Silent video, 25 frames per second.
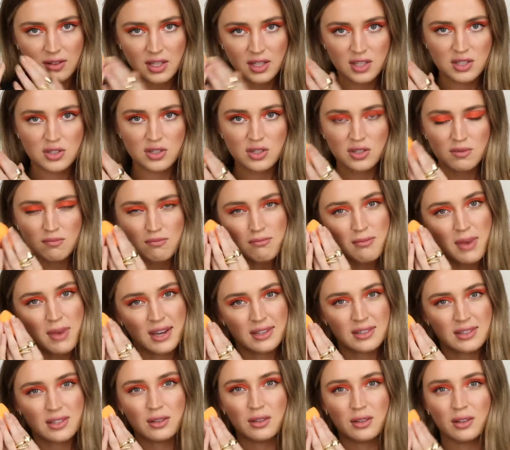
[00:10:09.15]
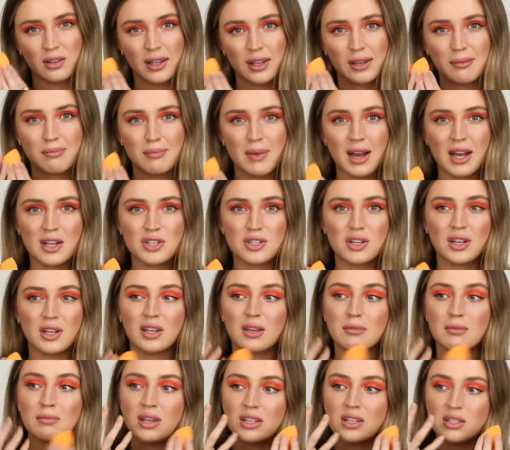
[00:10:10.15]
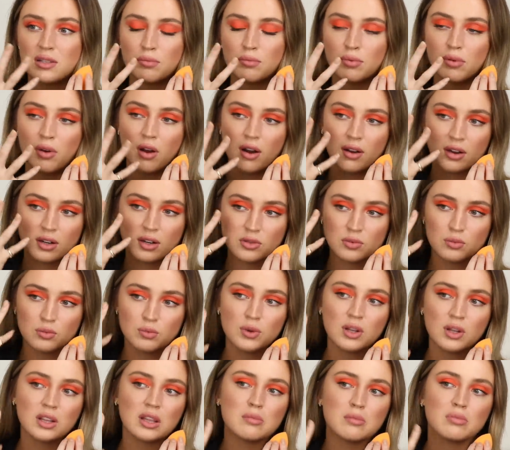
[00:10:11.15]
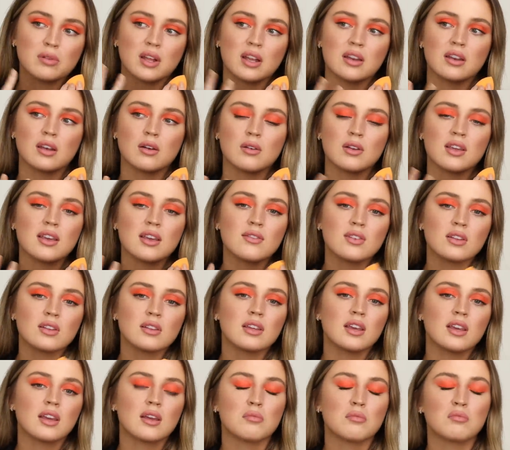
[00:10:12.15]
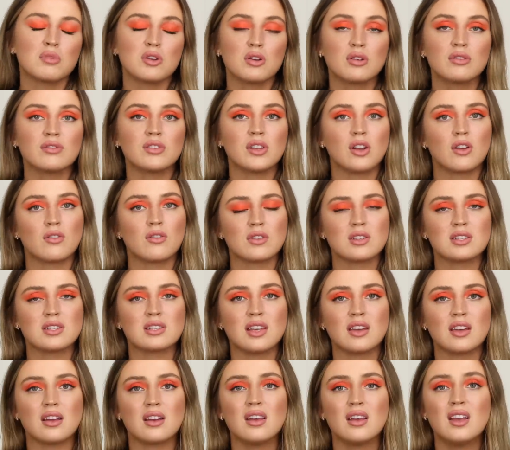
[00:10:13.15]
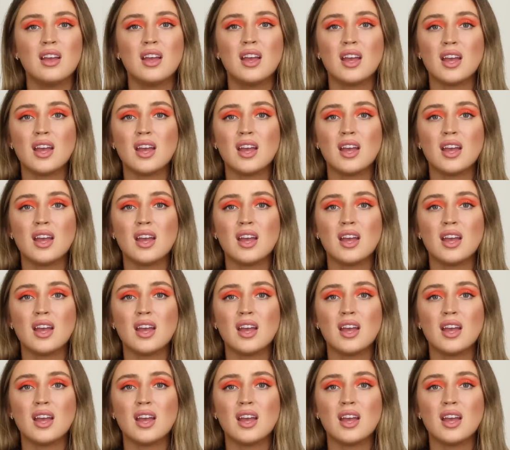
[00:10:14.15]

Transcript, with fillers: This just makes it look like magic. It makes the product really blend out evenly and beautifully over the skin.